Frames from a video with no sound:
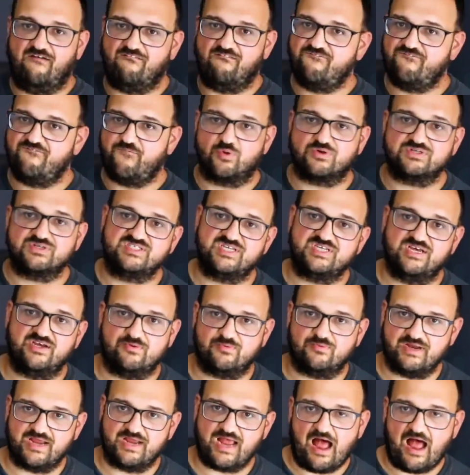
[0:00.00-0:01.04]
forcing
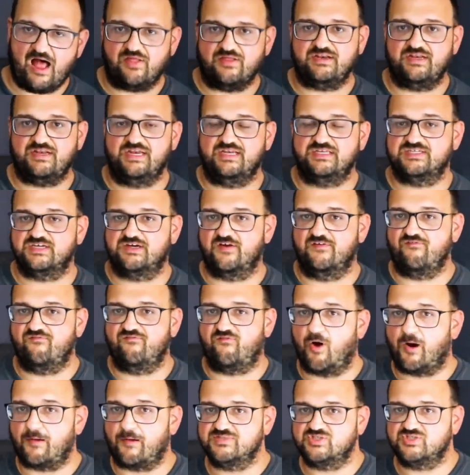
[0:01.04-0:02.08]
reality to
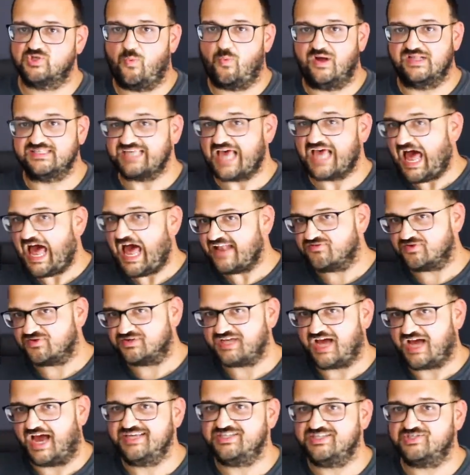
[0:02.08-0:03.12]
conform to what's
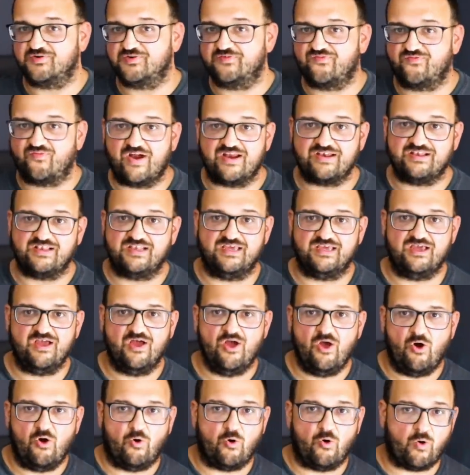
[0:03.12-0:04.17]
advertiser-friendly
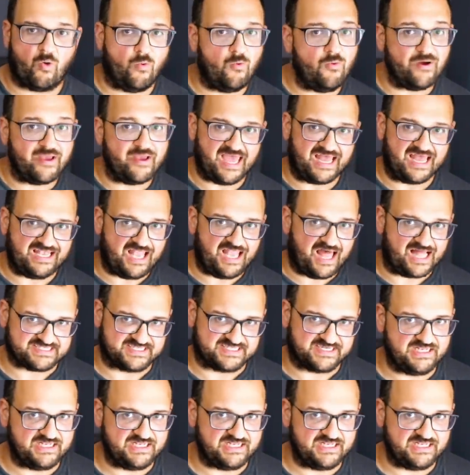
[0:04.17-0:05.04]
or we'll get lots of